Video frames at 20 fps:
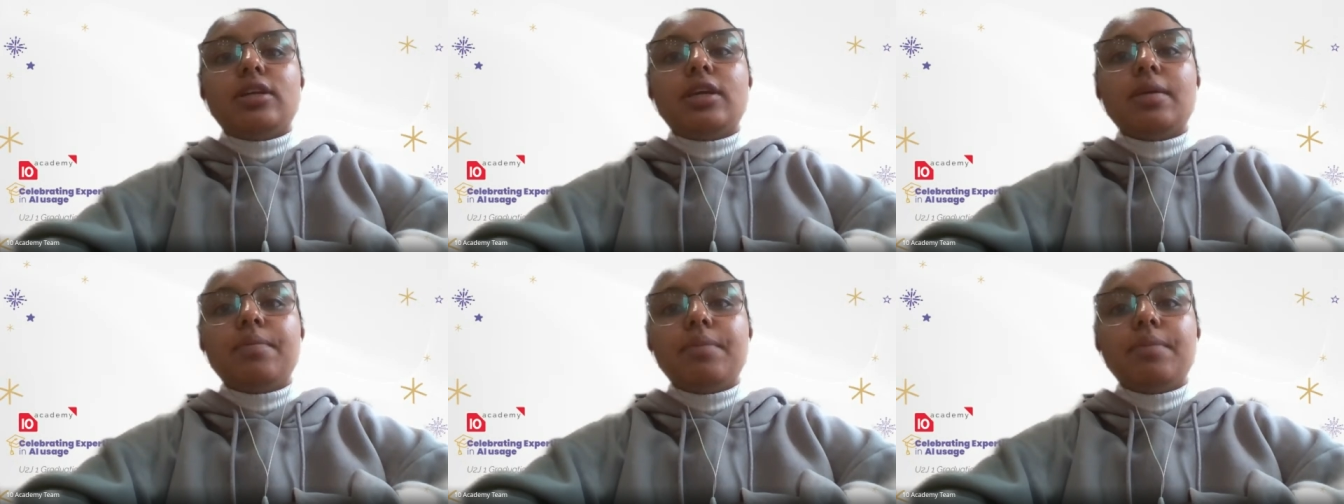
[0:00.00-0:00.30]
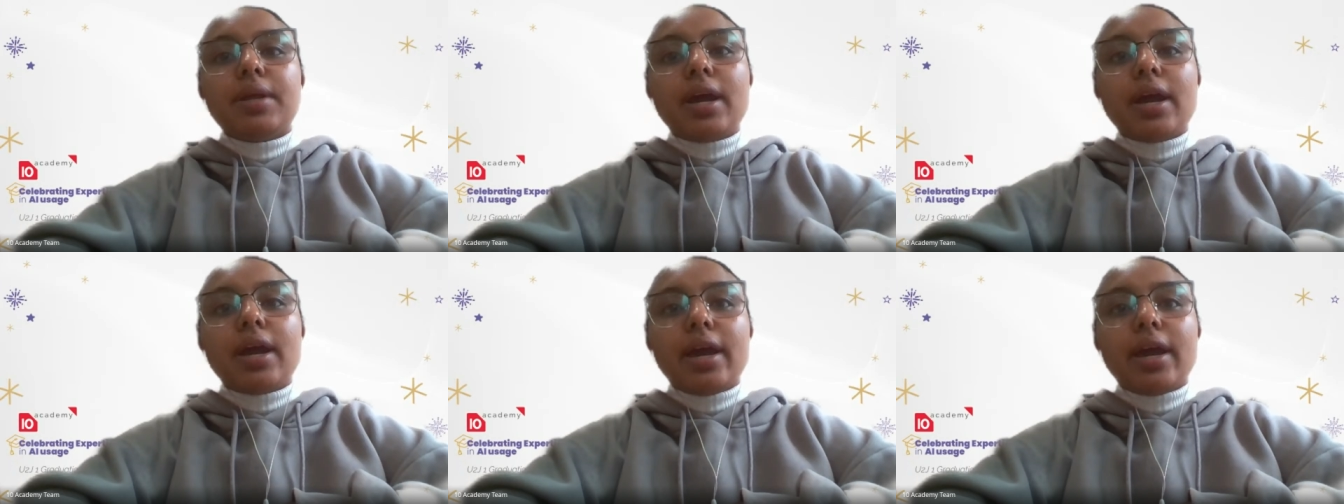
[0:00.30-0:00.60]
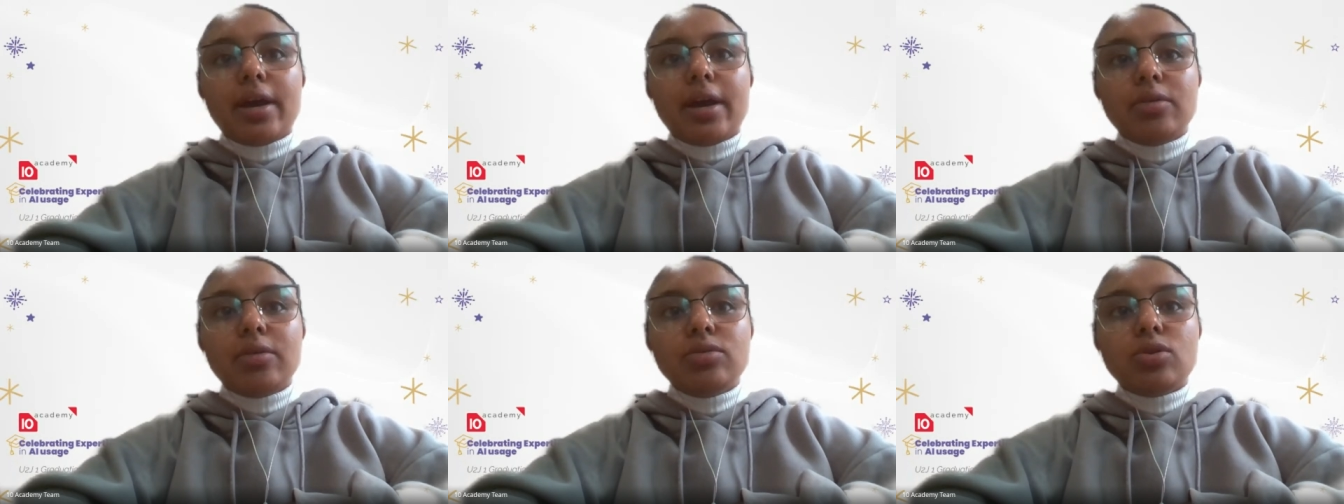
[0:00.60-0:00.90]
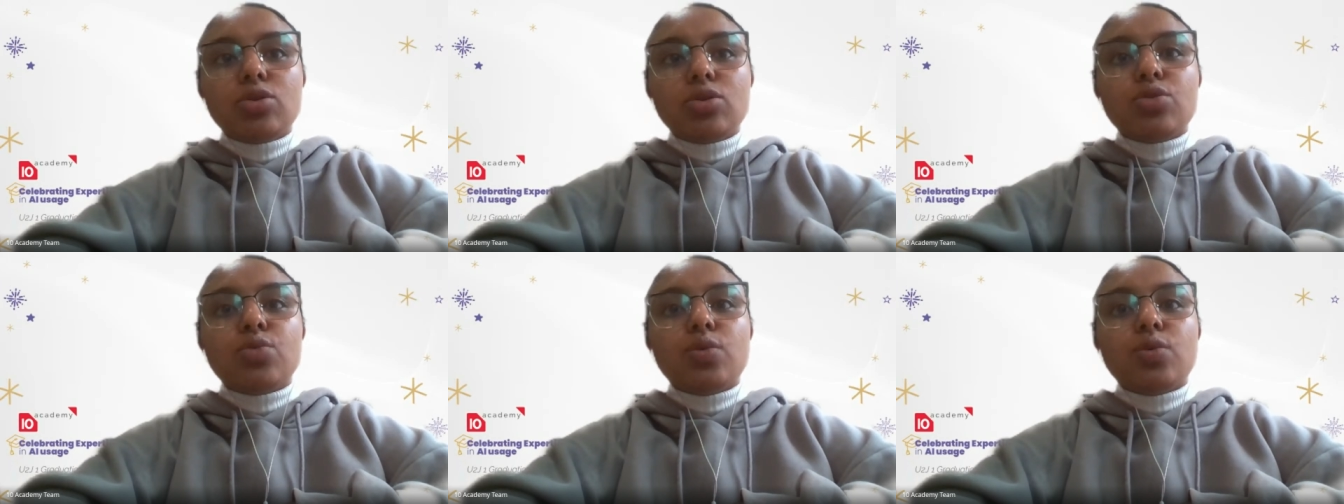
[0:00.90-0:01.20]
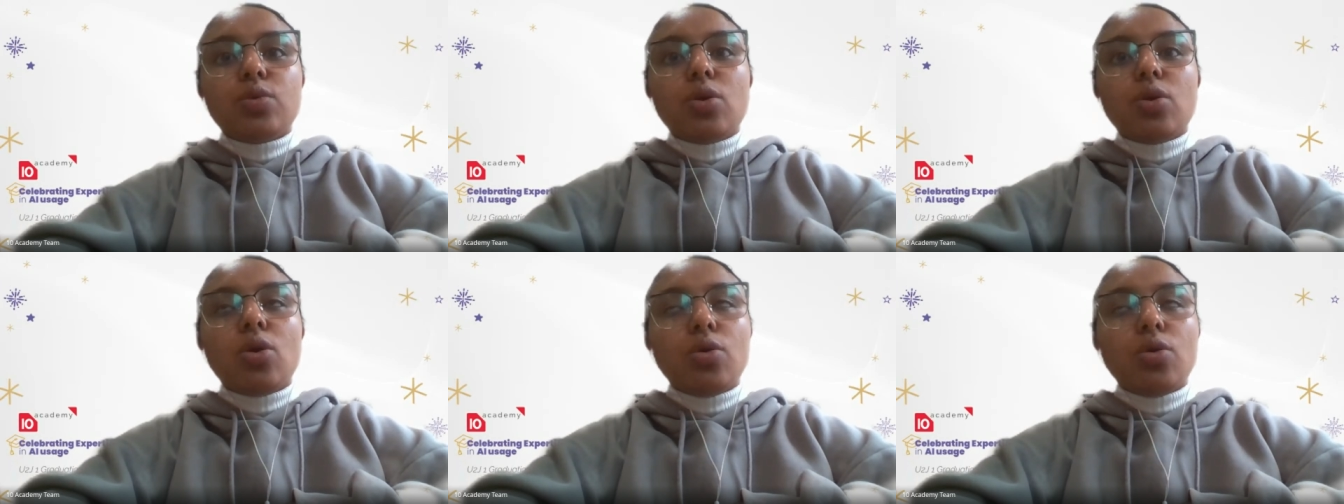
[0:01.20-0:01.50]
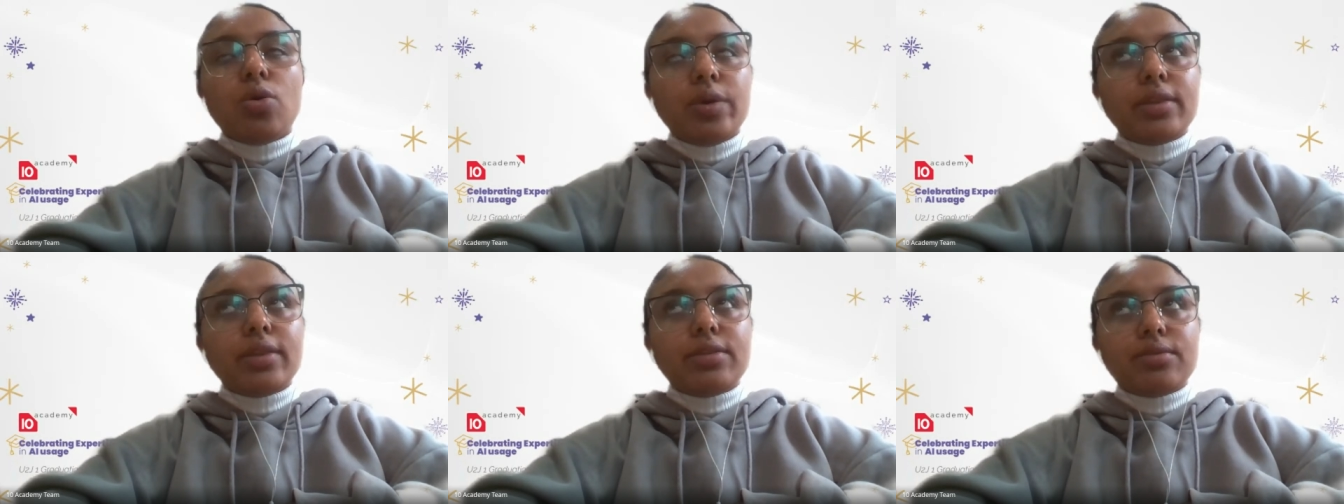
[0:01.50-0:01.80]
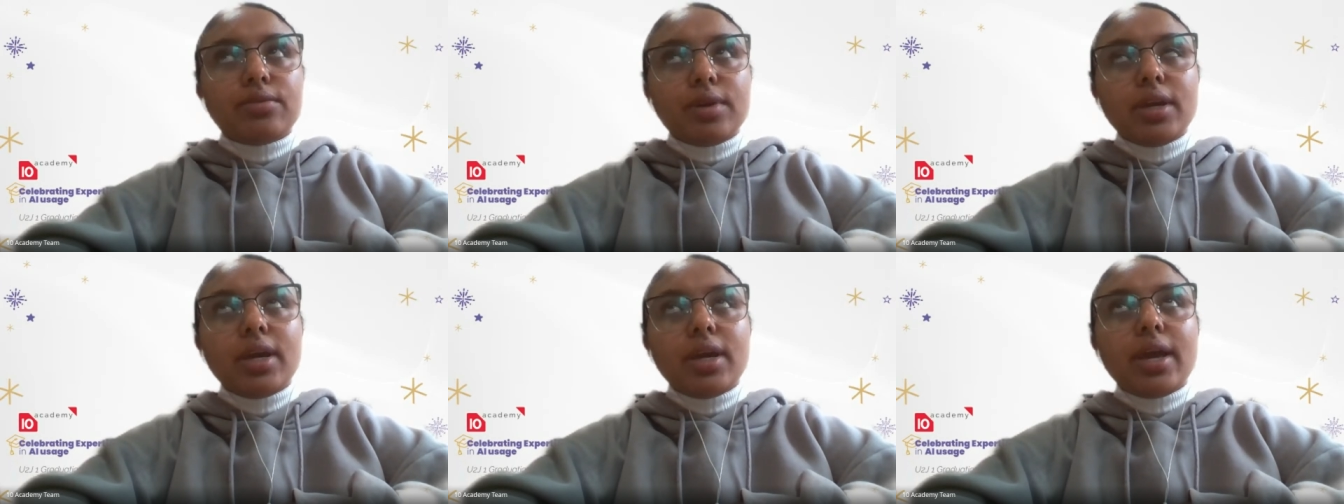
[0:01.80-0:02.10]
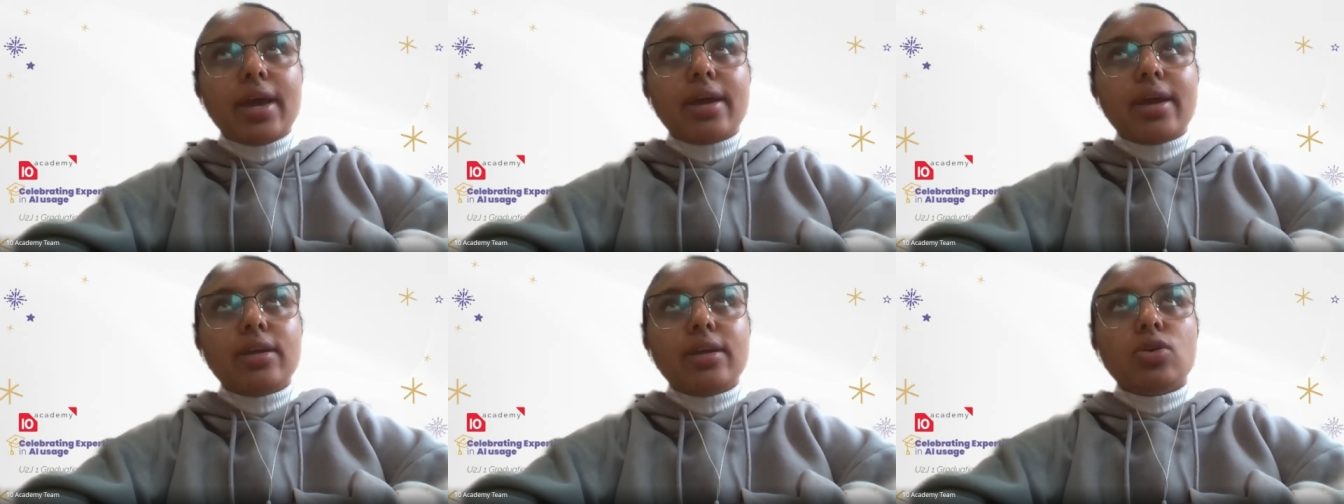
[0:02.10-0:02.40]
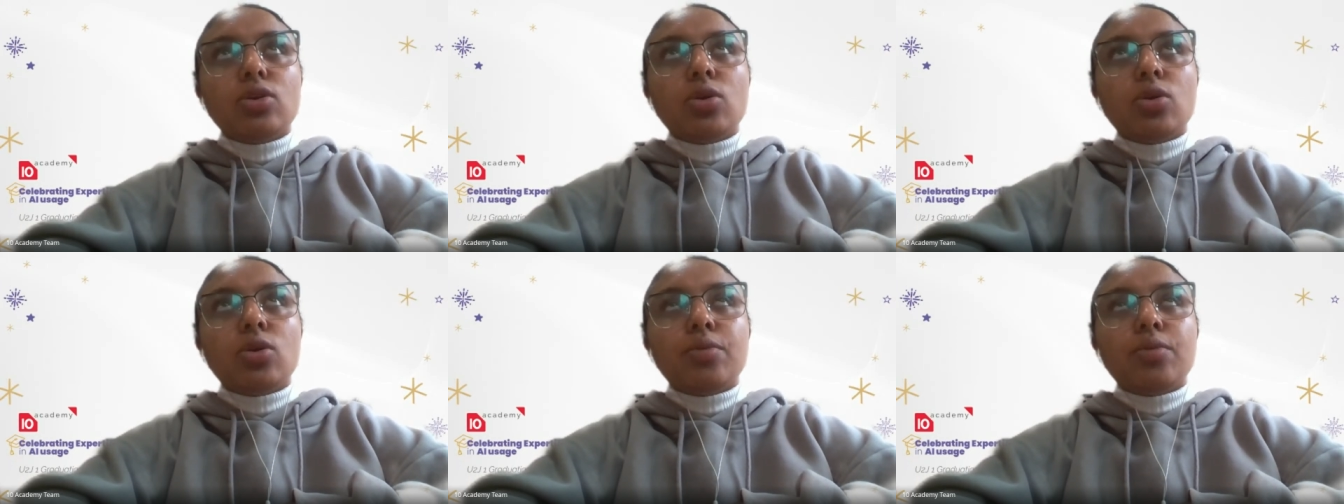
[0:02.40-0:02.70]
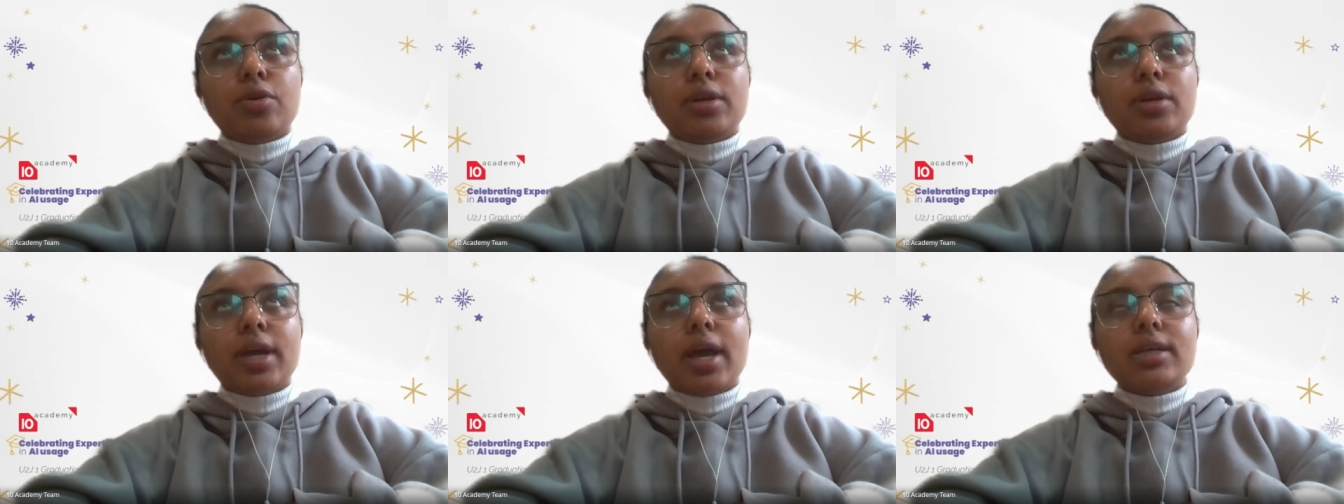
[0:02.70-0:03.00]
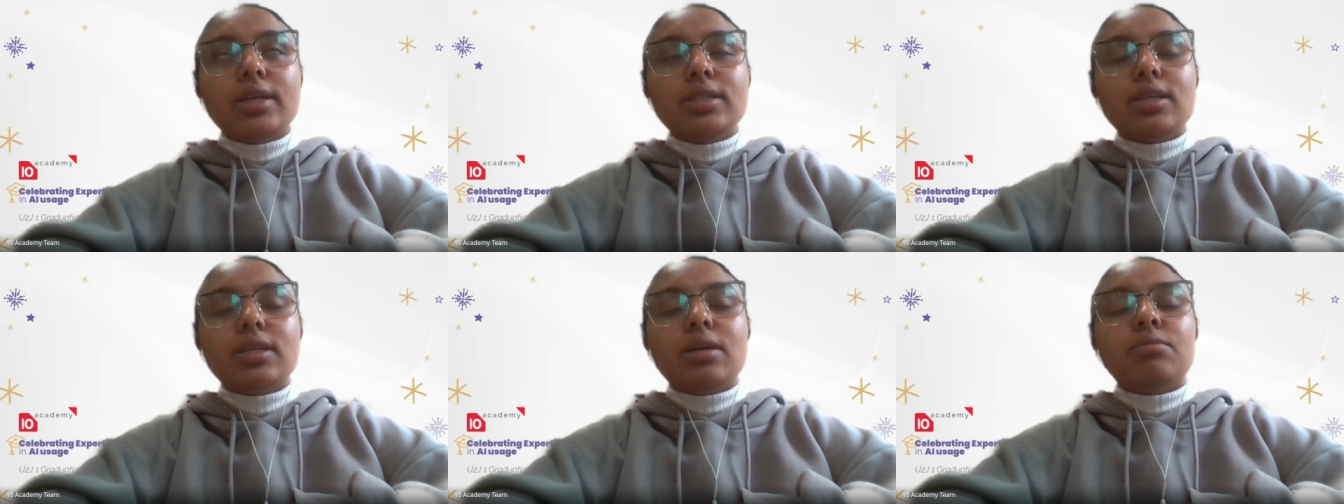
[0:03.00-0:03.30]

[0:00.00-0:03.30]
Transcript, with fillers: Keep an eye out on all week three and all broadcast.